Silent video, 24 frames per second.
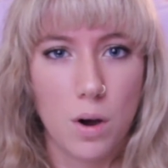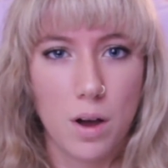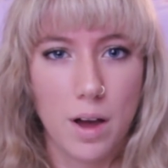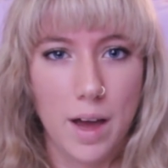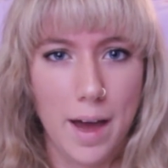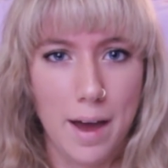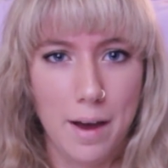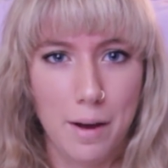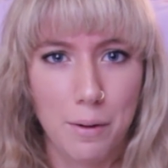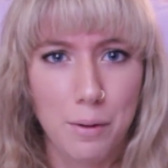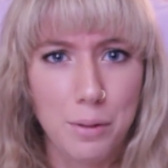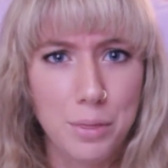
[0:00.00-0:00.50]

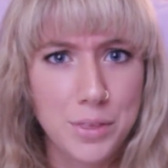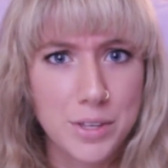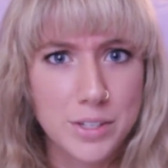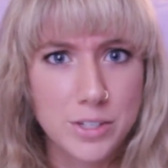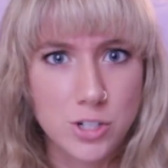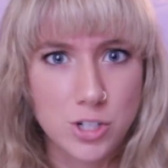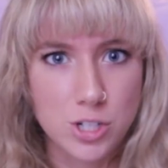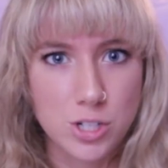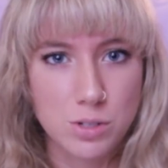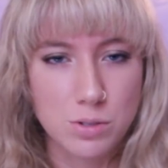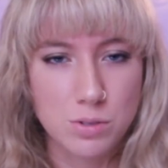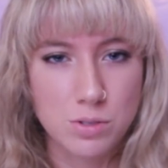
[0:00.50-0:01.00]
health
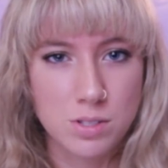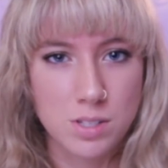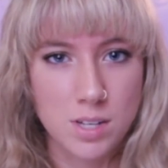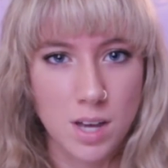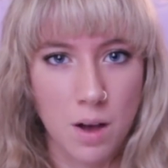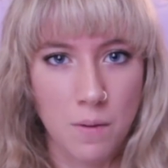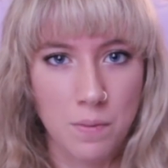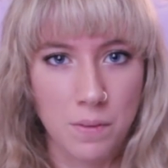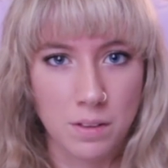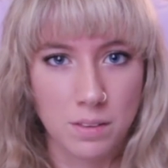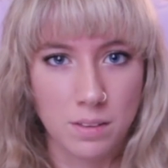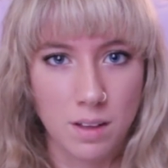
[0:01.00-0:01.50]
issues
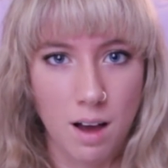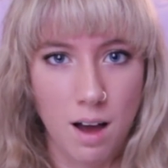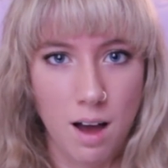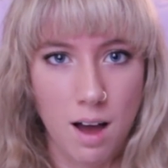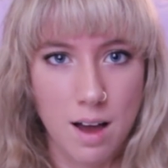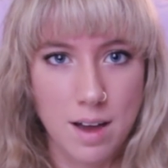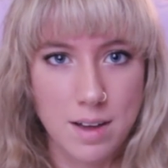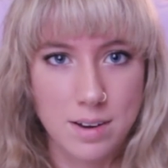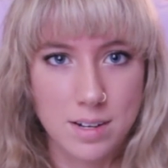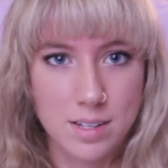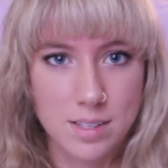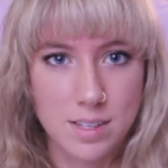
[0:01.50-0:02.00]
down the
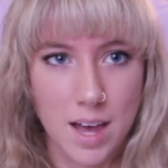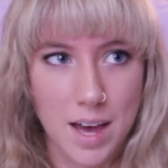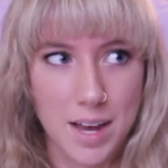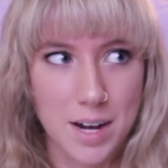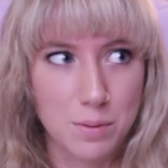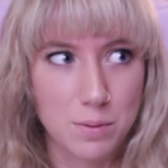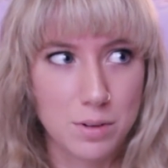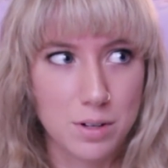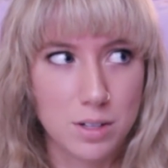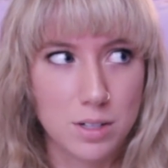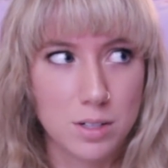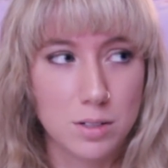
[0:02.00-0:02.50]
line and that
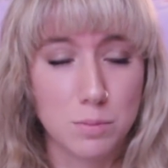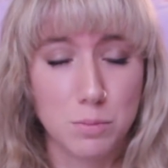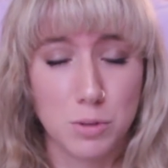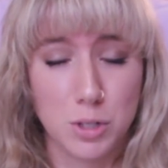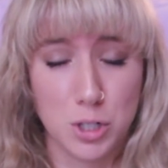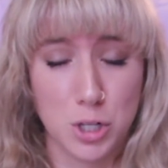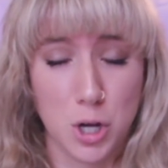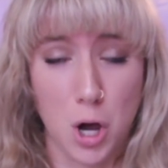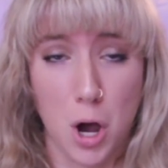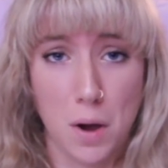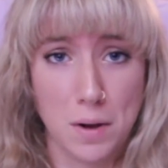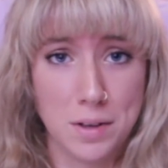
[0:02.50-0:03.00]
it
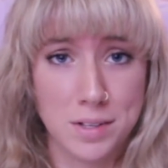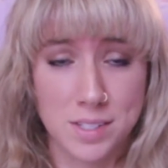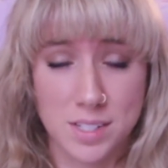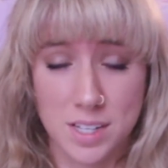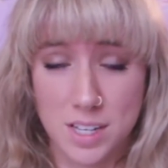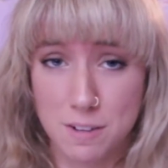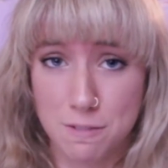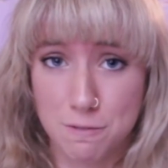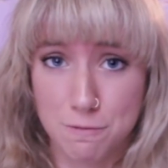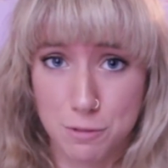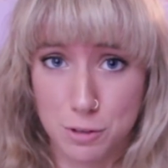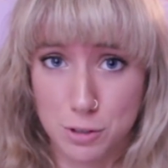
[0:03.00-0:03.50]
would cause
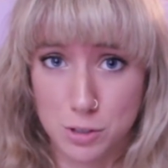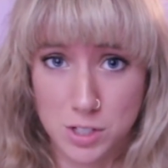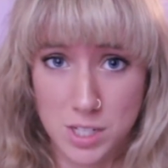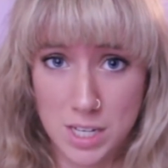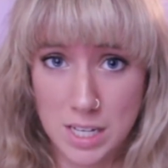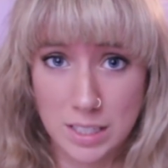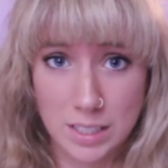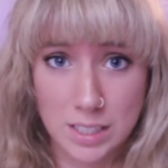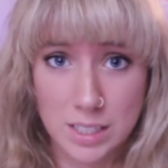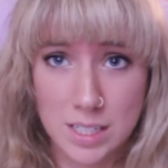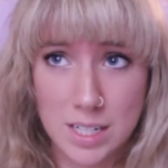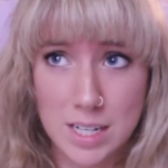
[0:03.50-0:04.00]

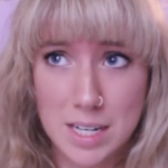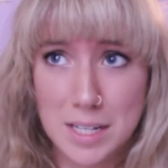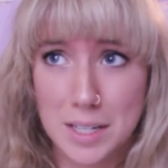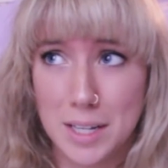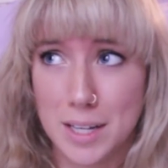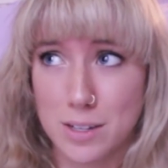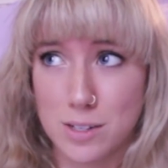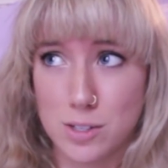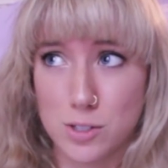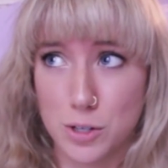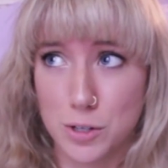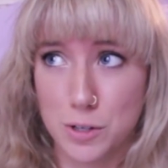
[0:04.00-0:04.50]
infertility,
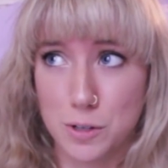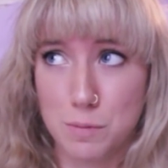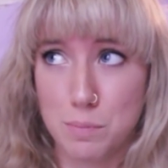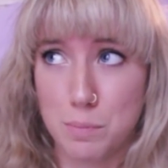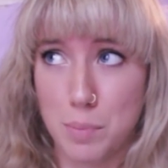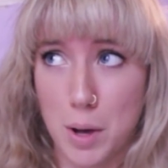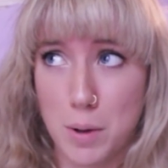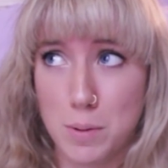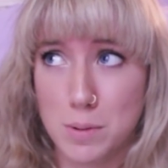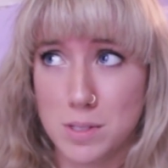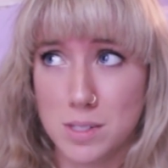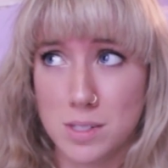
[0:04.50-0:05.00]
like certain
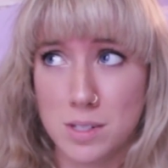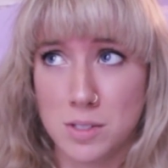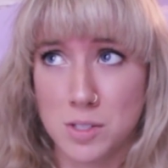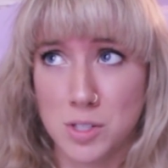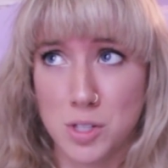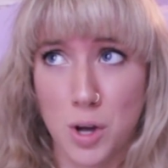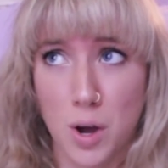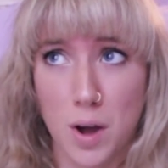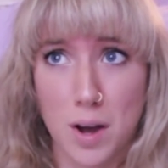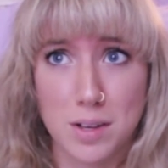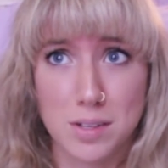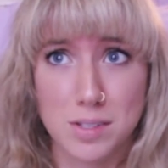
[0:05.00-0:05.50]
poses
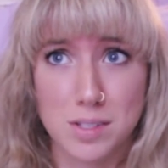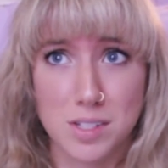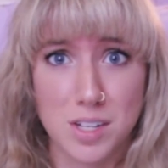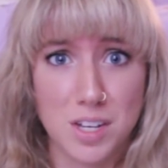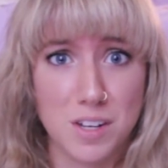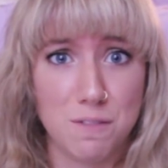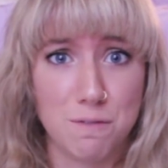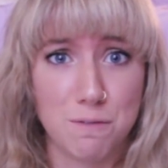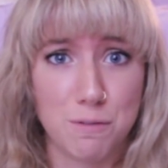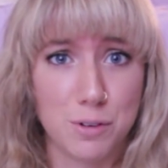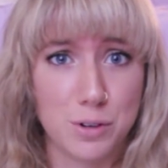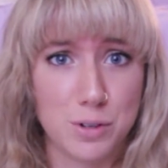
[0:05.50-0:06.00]
caused
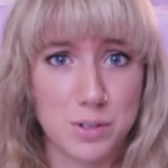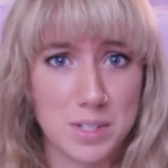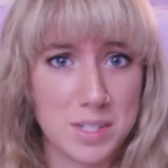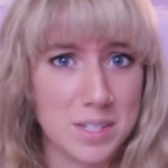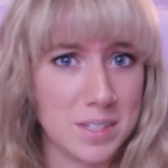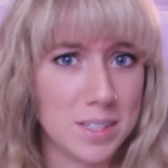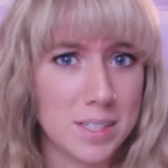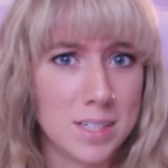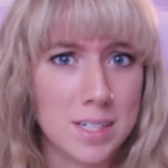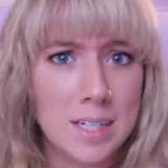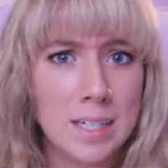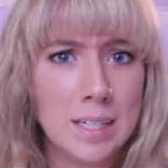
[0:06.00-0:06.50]

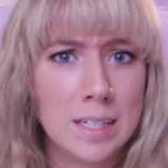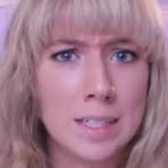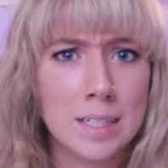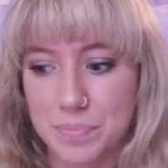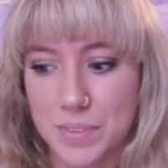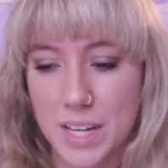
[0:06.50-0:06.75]
infertility,